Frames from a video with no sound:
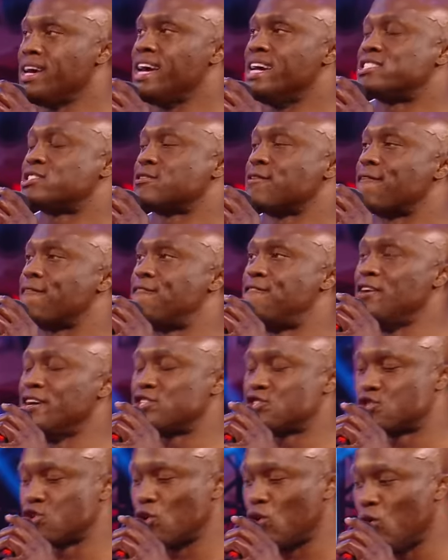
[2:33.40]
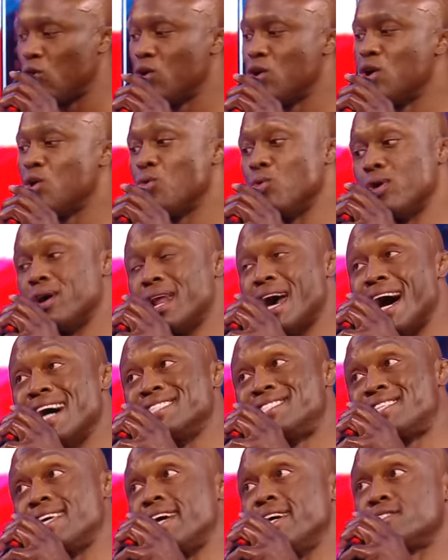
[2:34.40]
it's official when I
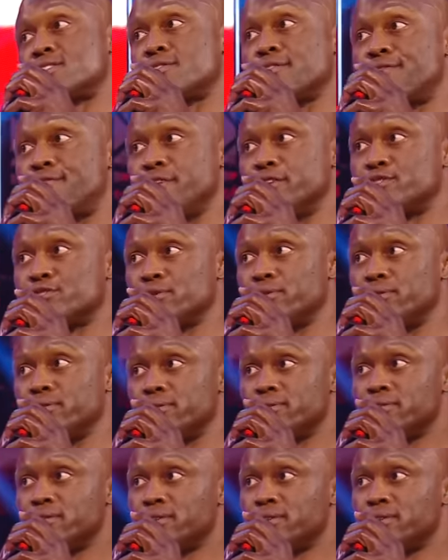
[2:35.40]
say it's official.